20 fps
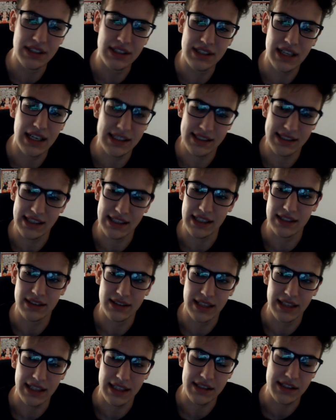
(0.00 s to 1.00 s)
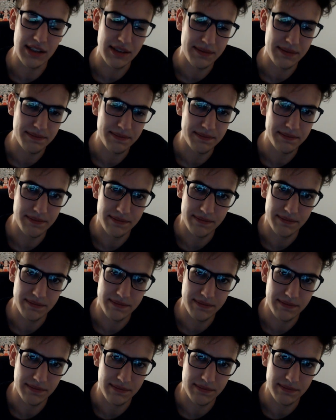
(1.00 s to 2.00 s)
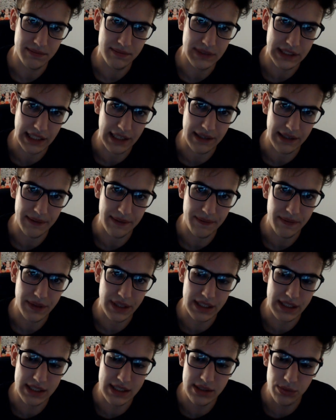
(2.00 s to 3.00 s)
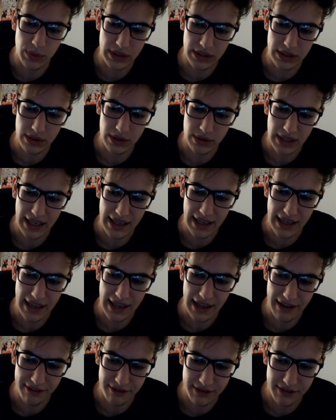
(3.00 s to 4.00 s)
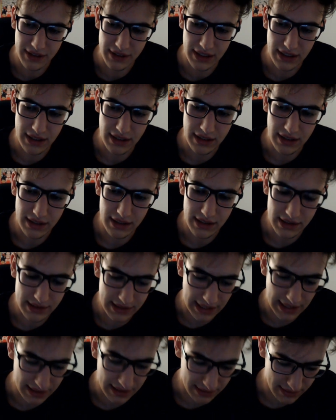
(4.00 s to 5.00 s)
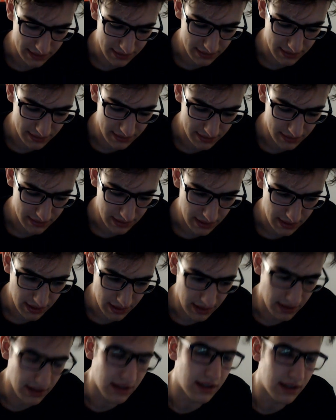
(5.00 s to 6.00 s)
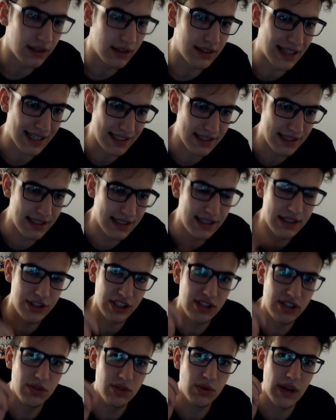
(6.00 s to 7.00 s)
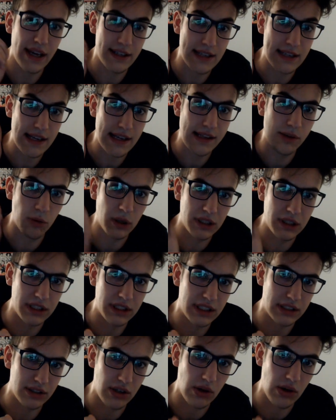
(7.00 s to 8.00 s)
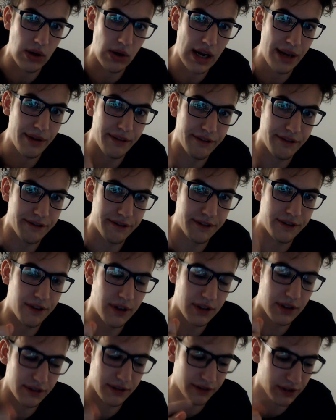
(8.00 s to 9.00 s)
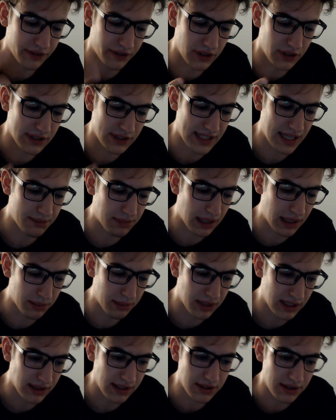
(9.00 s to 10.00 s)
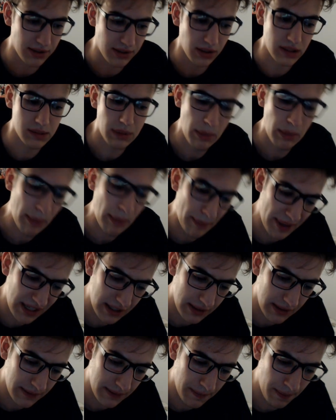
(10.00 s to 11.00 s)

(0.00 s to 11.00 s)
I start next year. Okay, this is one goal I have set. Last year, just exactly 1 year ago, I for the first time publicly talked about my manga.